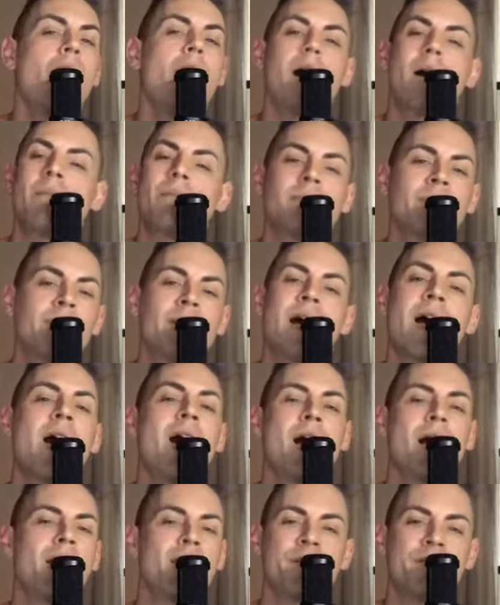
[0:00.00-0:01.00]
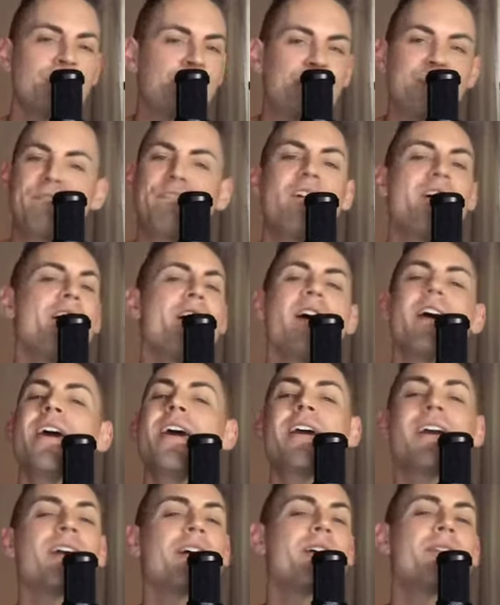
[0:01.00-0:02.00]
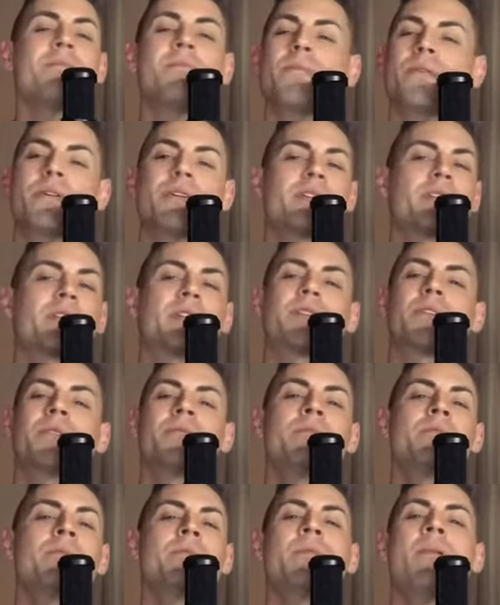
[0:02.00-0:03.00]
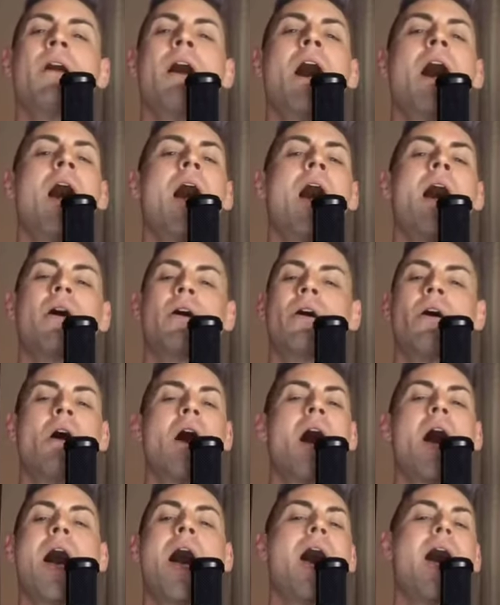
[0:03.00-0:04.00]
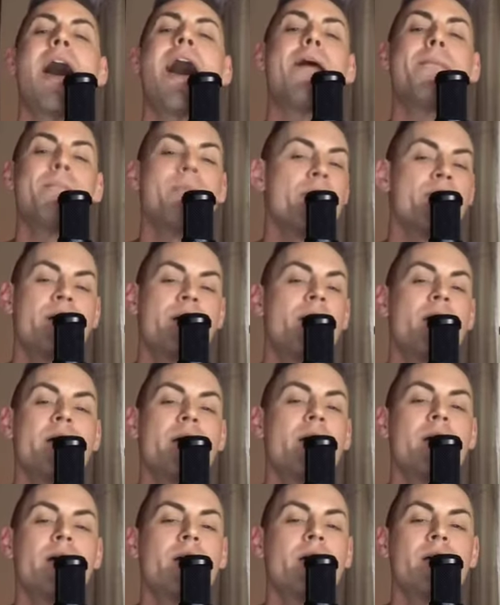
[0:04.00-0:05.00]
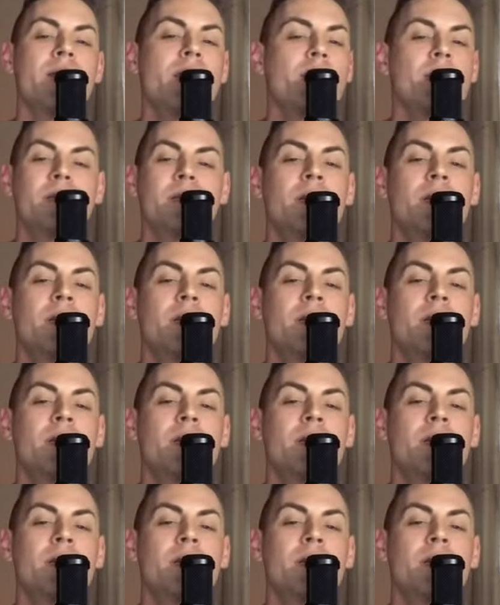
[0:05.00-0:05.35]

I'm kind of faking, but somehow I'll make